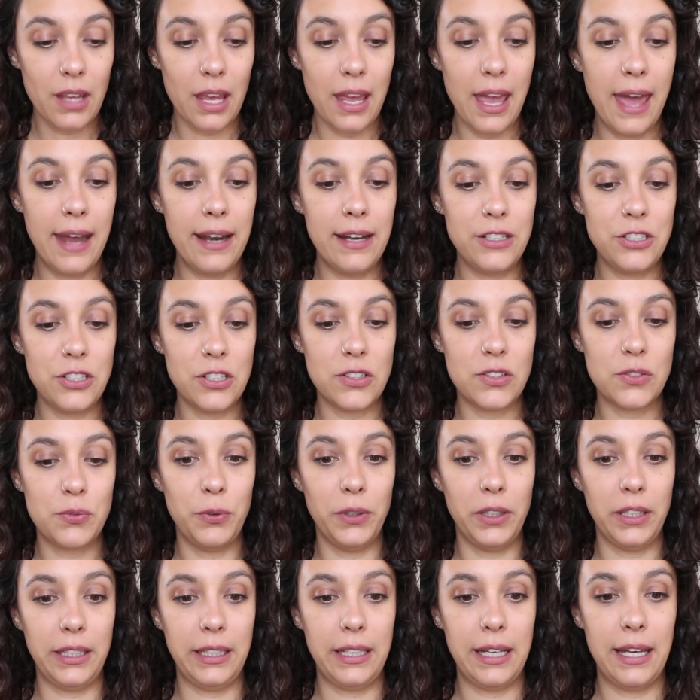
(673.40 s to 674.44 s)
it just
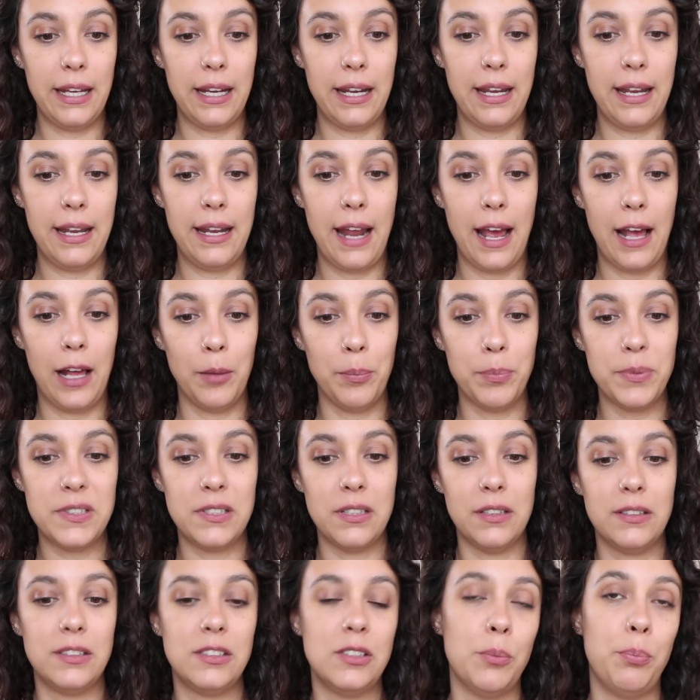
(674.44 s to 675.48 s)
really, it
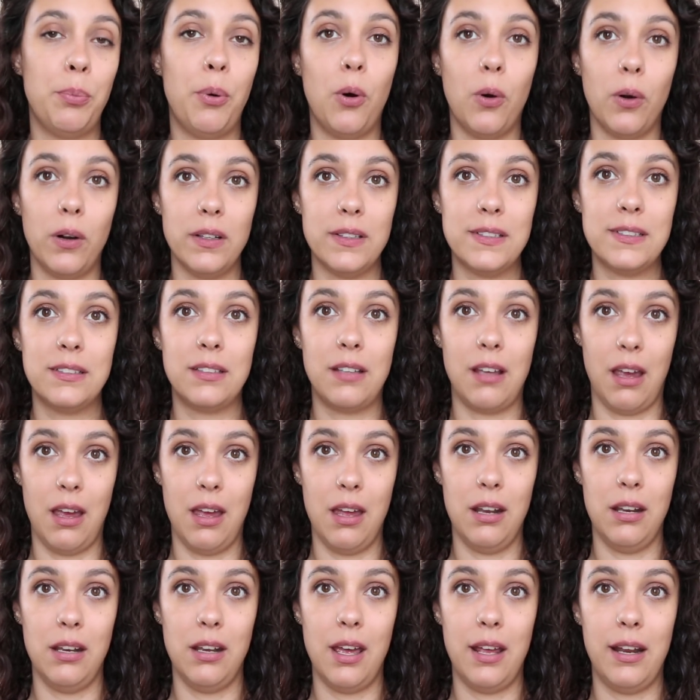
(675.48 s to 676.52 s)
helps support
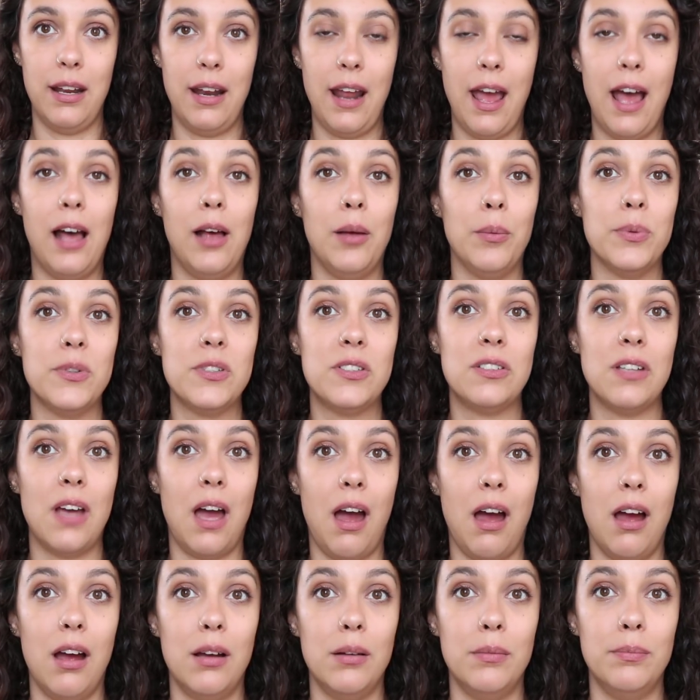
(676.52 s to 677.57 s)
skin, and it helps
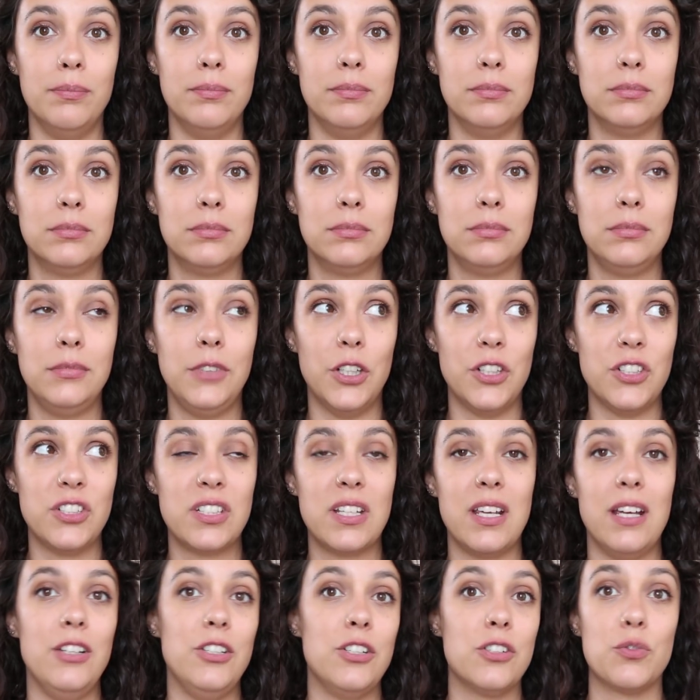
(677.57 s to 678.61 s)
your
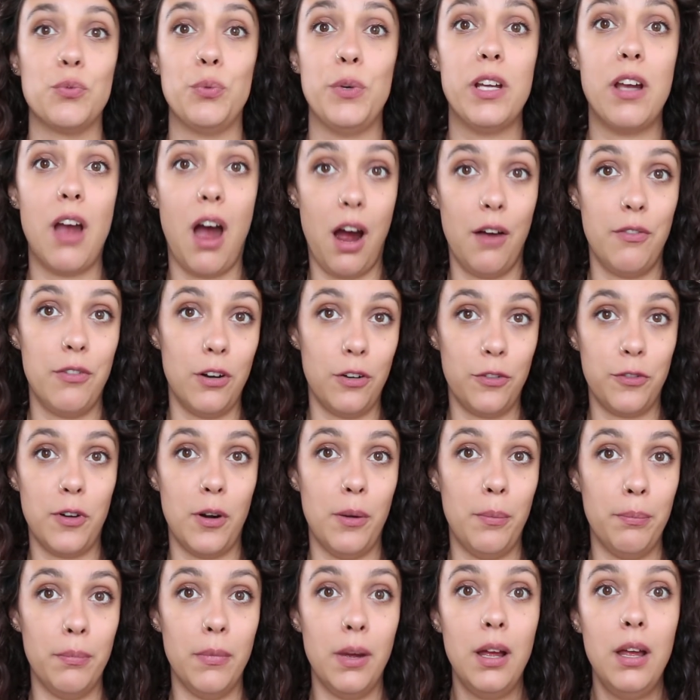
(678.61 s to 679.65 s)
skin just recover
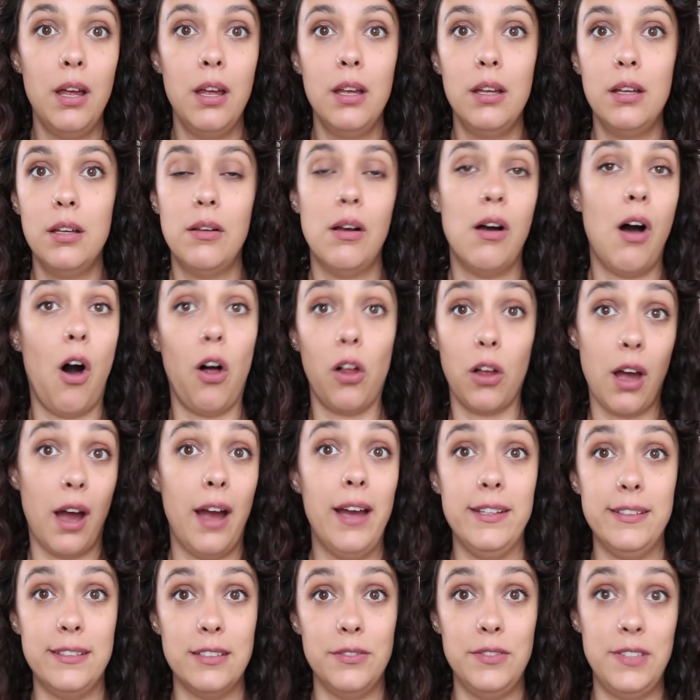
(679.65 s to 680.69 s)
from all
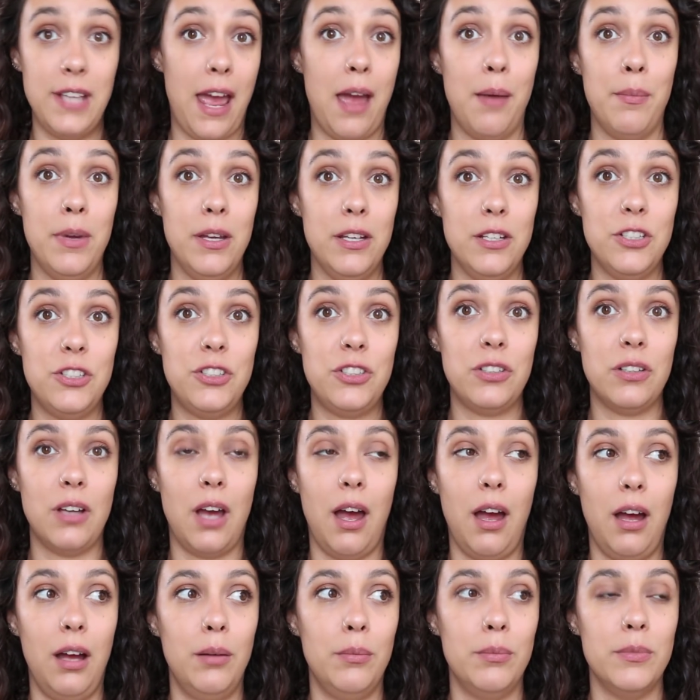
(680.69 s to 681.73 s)
kinds of damage.
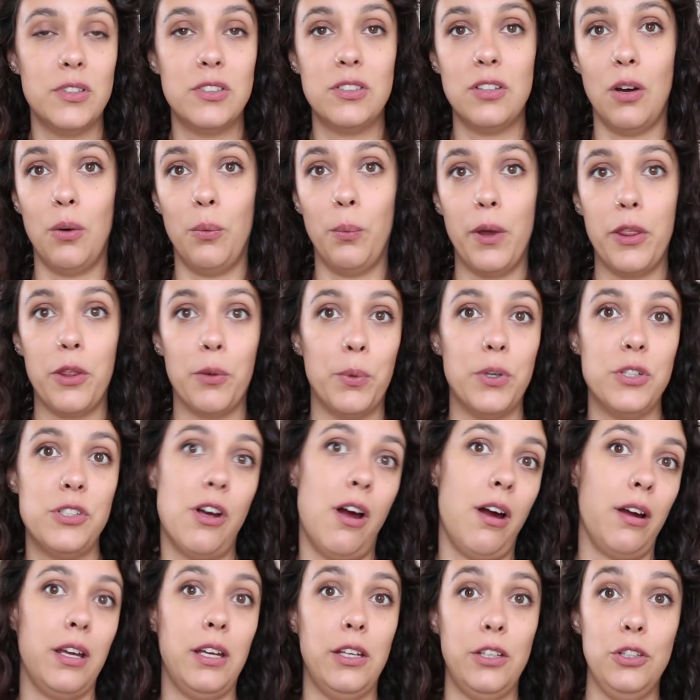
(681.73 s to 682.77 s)
So whether we're
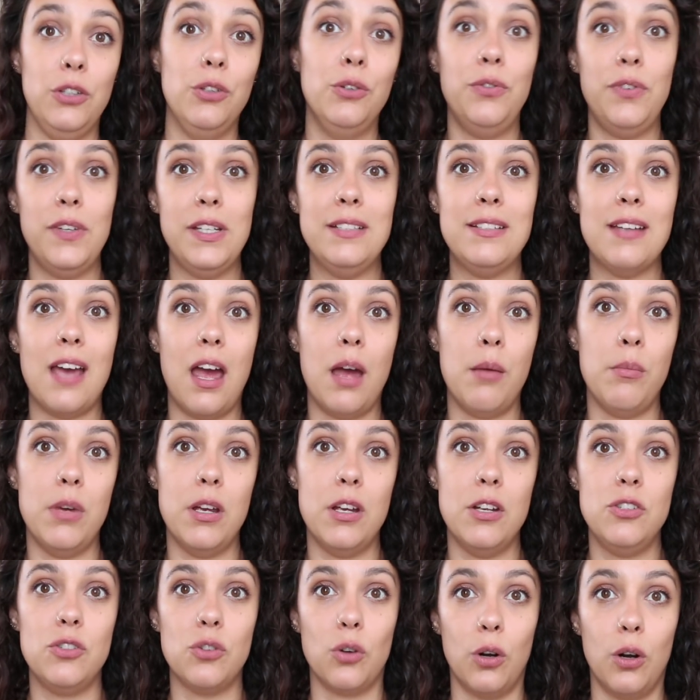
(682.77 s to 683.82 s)
talking UV
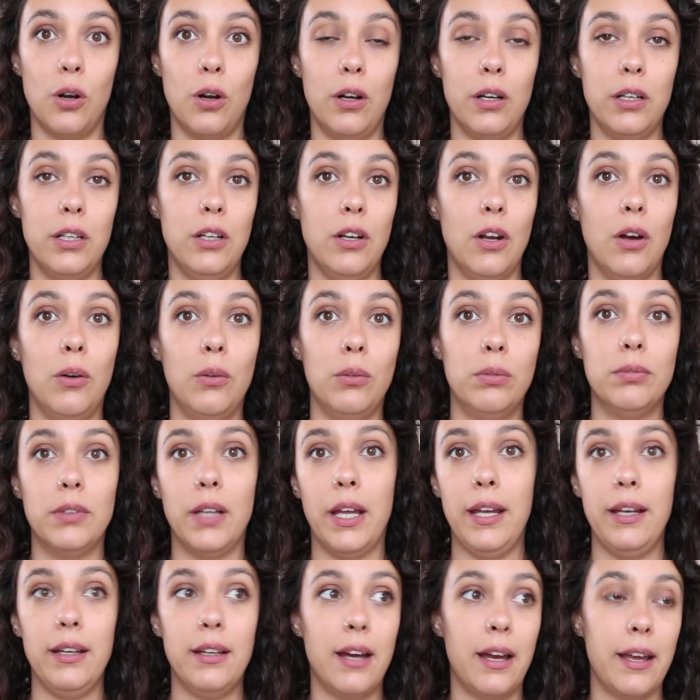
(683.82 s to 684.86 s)
damage or, you know,
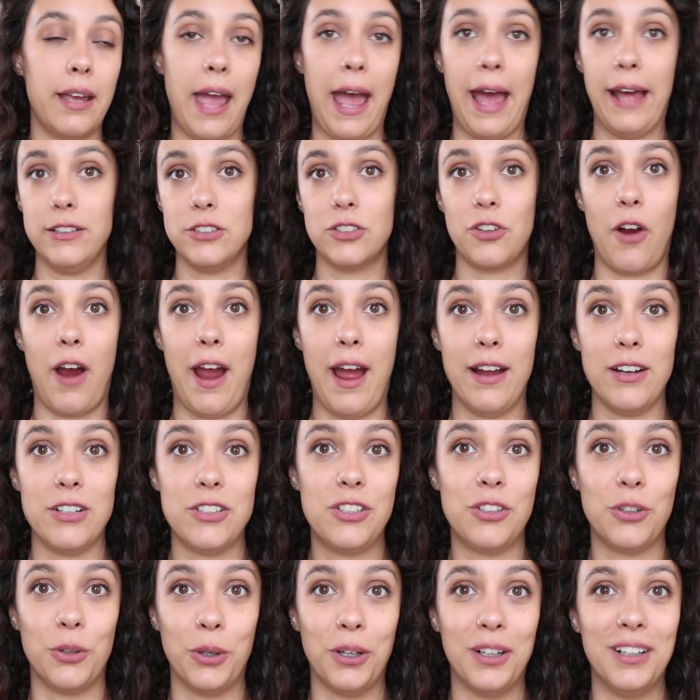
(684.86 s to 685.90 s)
like a cat
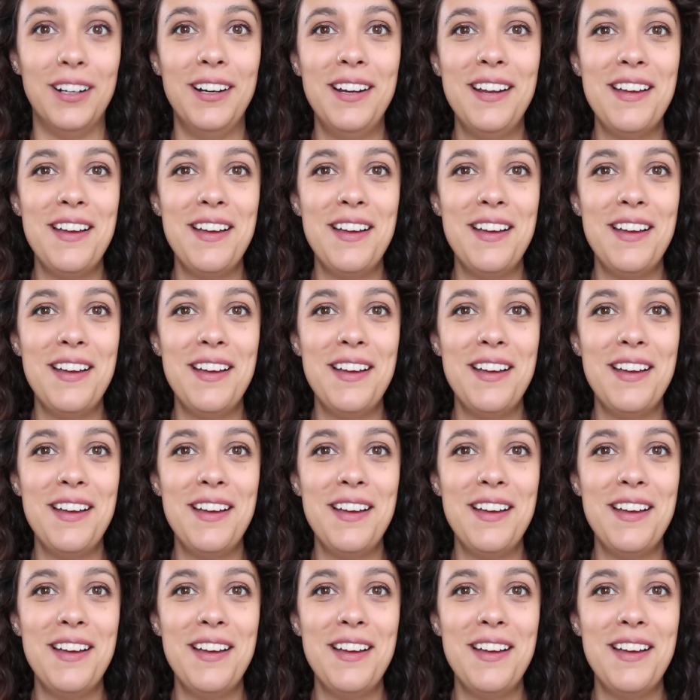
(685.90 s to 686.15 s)
scratch or